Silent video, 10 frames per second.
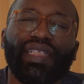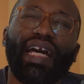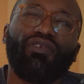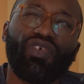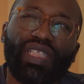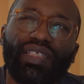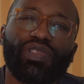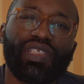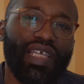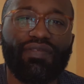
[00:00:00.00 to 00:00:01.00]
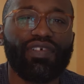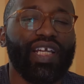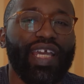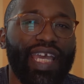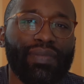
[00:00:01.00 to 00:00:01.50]
Now, I really was
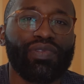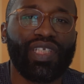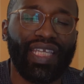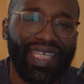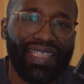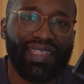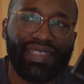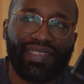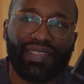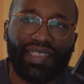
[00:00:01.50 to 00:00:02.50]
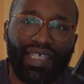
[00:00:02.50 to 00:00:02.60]
never able to get this